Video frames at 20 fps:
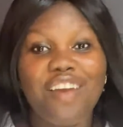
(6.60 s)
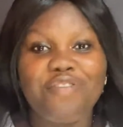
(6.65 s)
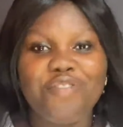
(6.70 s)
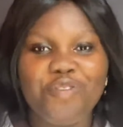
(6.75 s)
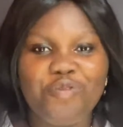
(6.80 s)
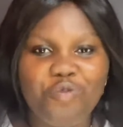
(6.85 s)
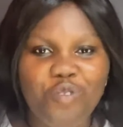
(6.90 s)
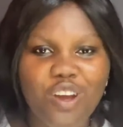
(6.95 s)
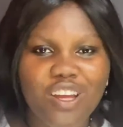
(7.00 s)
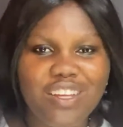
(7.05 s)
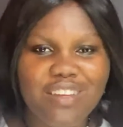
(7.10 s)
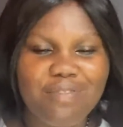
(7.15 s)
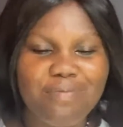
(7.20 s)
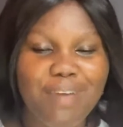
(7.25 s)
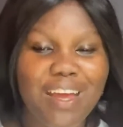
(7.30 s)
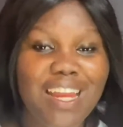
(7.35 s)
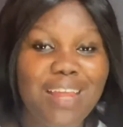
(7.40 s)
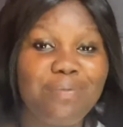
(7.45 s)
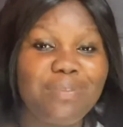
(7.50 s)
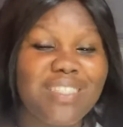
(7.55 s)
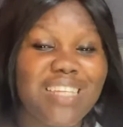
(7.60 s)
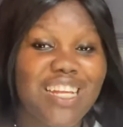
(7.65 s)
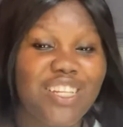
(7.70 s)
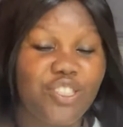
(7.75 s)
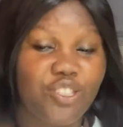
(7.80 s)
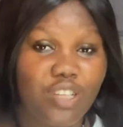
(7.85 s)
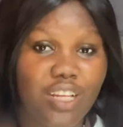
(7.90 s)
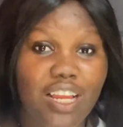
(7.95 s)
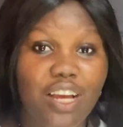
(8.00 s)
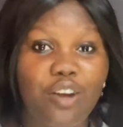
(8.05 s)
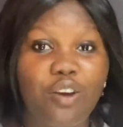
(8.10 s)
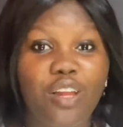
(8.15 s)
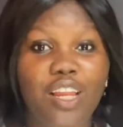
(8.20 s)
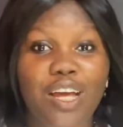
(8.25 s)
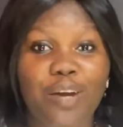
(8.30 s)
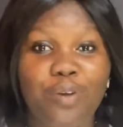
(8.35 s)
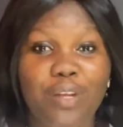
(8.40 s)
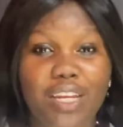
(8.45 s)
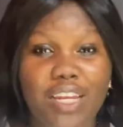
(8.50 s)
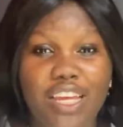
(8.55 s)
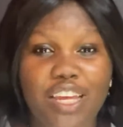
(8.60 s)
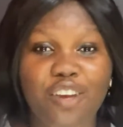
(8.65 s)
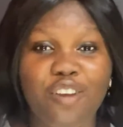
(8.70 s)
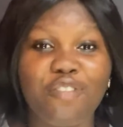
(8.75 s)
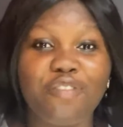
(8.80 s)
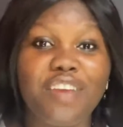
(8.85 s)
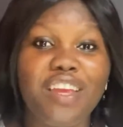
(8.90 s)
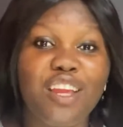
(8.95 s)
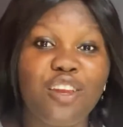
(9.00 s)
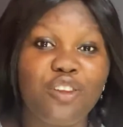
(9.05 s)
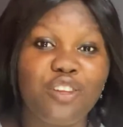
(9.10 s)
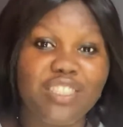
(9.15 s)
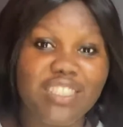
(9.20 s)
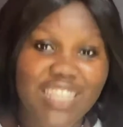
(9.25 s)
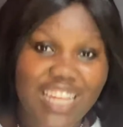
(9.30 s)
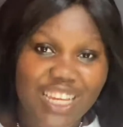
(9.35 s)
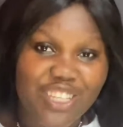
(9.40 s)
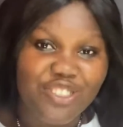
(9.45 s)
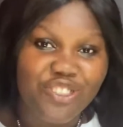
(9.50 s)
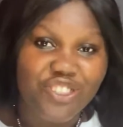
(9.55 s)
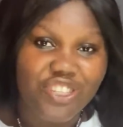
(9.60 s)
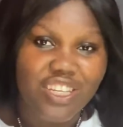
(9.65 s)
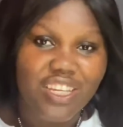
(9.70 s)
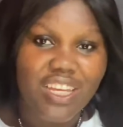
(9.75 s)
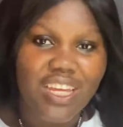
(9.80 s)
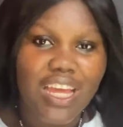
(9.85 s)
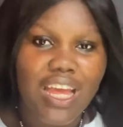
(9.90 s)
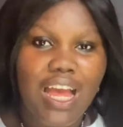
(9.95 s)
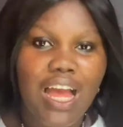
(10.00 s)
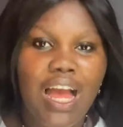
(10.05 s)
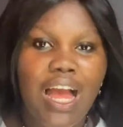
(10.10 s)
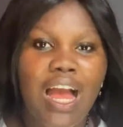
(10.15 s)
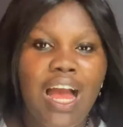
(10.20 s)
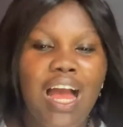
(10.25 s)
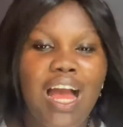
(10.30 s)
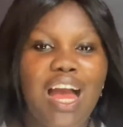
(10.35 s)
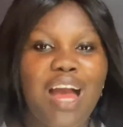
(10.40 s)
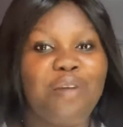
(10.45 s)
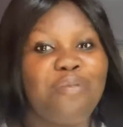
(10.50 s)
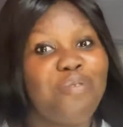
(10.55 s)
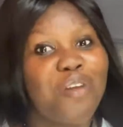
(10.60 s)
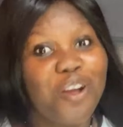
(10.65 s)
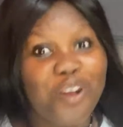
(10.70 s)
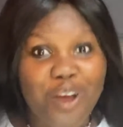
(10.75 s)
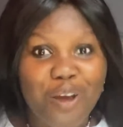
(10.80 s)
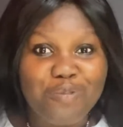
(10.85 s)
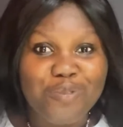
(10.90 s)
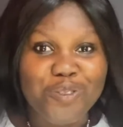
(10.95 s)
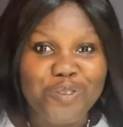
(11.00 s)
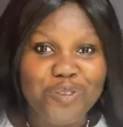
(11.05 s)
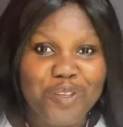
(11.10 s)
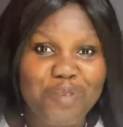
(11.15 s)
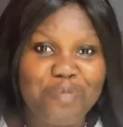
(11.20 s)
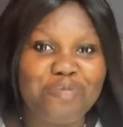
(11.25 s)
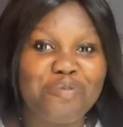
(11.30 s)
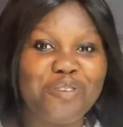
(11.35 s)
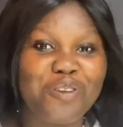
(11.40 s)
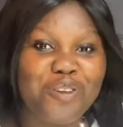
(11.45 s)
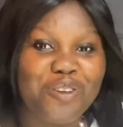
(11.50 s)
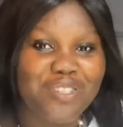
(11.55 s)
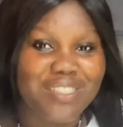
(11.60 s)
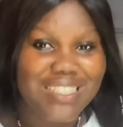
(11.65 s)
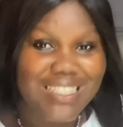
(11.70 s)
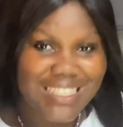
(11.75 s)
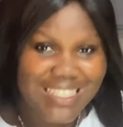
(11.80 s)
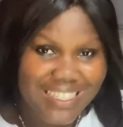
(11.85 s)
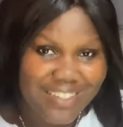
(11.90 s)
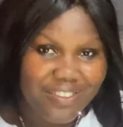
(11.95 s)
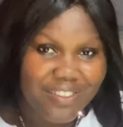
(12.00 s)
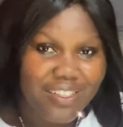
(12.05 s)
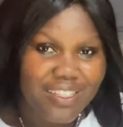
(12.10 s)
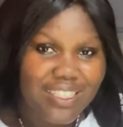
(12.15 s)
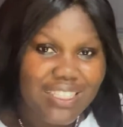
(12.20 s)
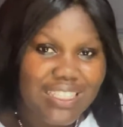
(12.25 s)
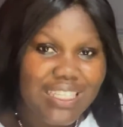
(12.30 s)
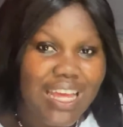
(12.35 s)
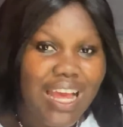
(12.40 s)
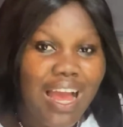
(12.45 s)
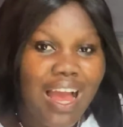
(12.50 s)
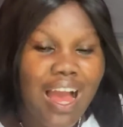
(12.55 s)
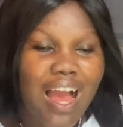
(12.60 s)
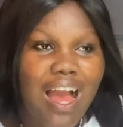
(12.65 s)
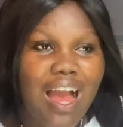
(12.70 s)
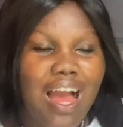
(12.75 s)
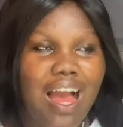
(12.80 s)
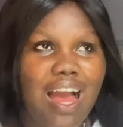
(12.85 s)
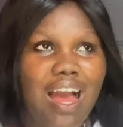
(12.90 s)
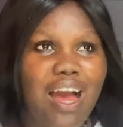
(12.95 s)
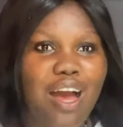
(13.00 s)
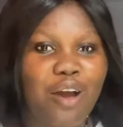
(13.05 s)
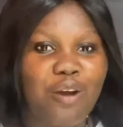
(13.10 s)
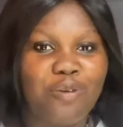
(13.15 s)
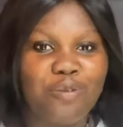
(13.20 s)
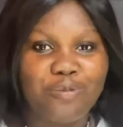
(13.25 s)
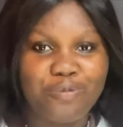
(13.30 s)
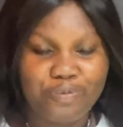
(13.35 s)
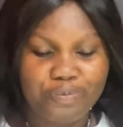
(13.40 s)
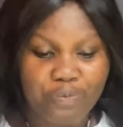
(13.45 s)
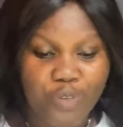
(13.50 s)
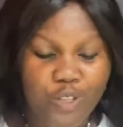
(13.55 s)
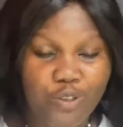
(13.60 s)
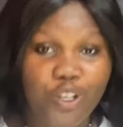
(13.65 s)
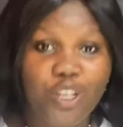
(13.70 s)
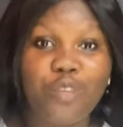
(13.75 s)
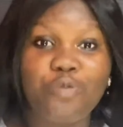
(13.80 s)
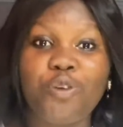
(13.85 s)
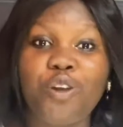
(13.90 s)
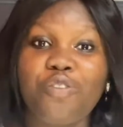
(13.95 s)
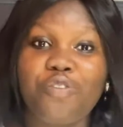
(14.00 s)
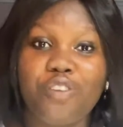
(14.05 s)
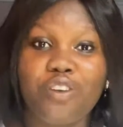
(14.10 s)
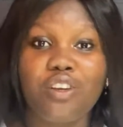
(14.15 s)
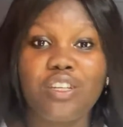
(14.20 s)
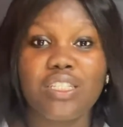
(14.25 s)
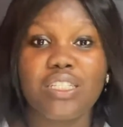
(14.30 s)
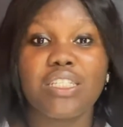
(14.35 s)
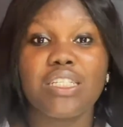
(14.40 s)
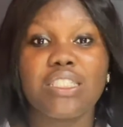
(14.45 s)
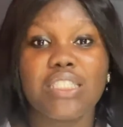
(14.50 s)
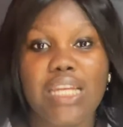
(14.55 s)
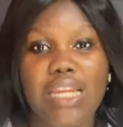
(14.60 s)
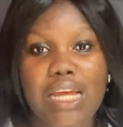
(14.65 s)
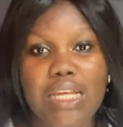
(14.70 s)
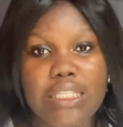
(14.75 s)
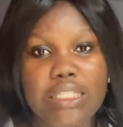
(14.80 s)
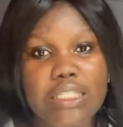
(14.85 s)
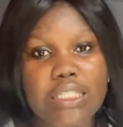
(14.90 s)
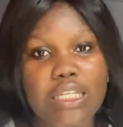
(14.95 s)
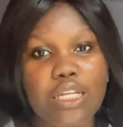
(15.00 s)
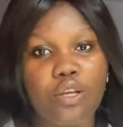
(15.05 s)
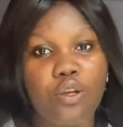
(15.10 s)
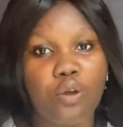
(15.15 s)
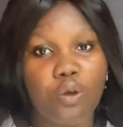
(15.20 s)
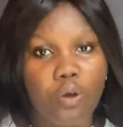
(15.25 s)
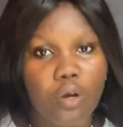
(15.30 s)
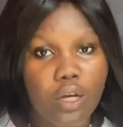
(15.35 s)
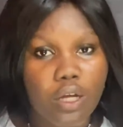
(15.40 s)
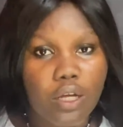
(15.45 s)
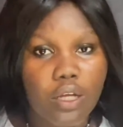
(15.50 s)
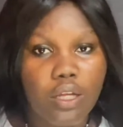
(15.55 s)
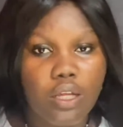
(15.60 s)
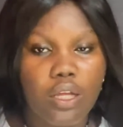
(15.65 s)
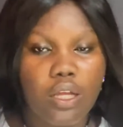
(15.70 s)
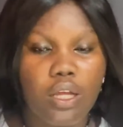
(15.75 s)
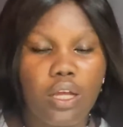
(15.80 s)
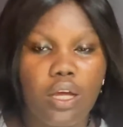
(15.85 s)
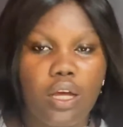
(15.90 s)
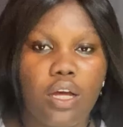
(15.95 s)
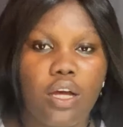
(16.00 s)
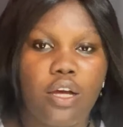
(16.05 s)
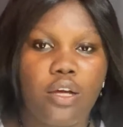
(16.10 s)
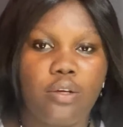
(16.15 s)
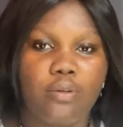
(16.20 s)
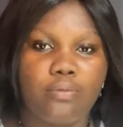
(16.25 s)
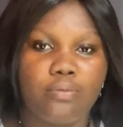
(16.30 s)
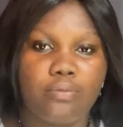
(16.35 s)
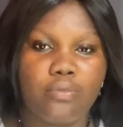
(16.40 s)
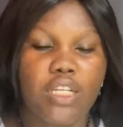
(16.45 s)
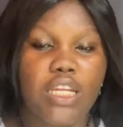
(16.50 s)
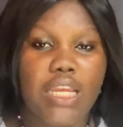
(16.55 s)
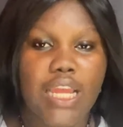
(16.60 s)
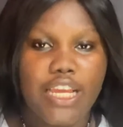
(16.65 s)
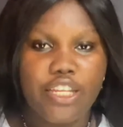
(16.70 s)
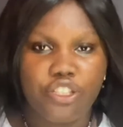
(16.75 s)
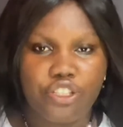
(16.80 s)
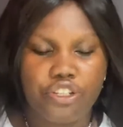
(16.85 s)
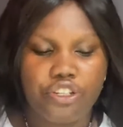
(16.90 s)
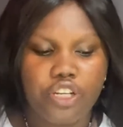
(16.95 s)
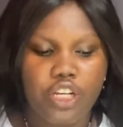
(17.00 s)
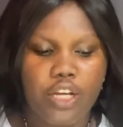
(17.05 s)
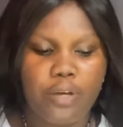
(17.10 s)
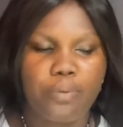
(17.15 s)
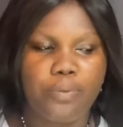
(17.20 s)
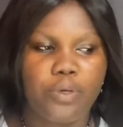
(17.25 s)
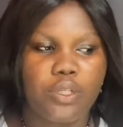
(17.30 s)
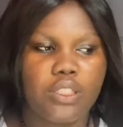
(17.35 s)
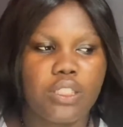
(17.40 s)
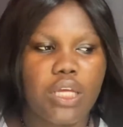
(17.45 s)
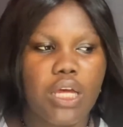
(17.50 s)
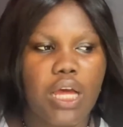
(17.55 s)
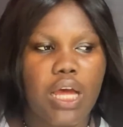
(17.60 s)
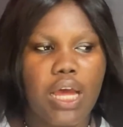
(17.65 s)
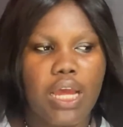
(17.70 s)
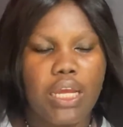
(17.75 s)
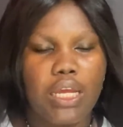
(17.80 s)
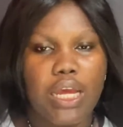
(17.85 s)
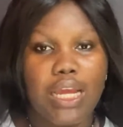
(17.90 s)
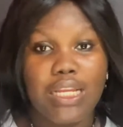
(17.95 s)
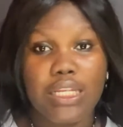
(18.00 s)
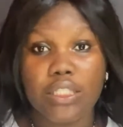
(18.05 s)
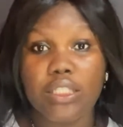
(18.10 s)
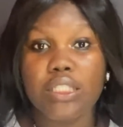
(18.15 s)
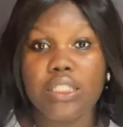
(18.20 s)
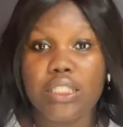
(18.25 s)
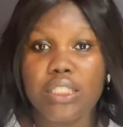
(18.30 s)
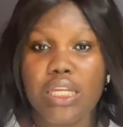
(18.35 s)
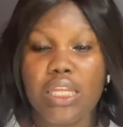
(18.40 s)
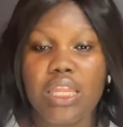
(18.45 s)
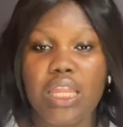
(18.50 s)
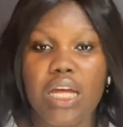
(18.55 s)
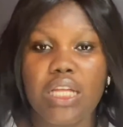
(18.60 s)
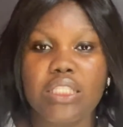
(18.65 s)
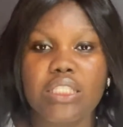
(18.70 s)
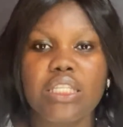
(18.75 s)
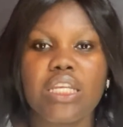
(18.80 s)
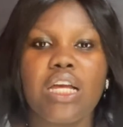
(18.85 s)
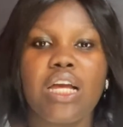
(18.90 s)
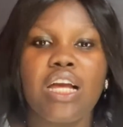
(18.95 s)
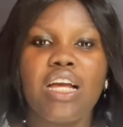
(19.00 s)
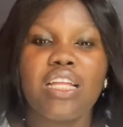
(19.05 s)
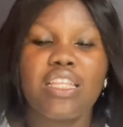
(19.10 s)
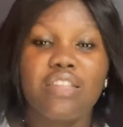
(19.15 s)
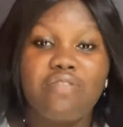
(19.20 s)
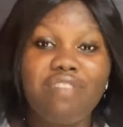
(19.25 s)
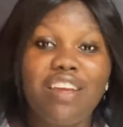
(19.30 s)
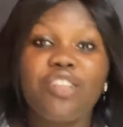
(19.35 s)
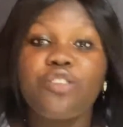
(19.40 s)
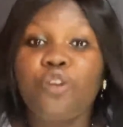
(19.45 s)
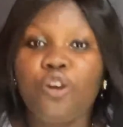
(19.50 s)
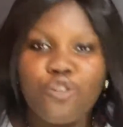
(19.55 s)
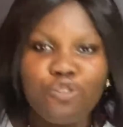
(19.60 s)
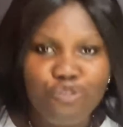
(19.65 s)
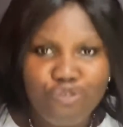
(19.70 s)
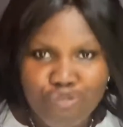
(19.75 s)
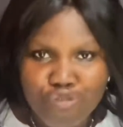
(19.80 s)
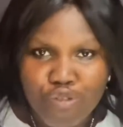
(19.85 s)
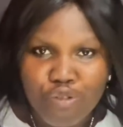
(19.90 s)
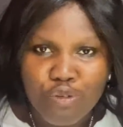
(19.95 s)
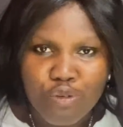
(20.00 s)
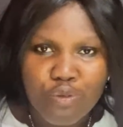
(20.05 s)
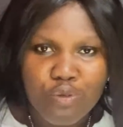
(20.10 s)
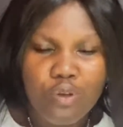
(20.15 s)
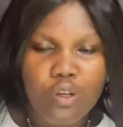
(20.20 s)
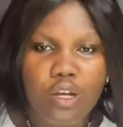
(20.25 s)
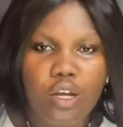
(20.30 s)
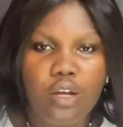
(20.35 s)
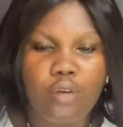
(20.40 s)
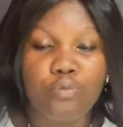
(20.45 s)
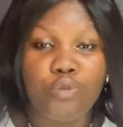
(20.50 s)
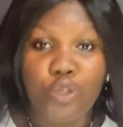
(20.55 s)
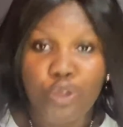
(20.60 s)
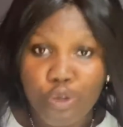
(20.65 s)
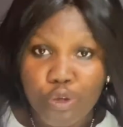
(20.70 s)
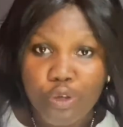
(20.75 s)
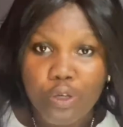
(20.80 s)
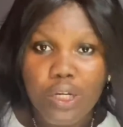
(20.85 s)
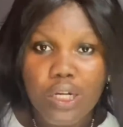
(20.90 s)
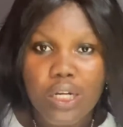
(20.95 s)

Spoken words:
everyone, my name is Adjola Kolawale of ALOS NG and welcome to April Law Series. We're going to be focusing on tenancy law in Nigeria, but I need to state that the rent control law,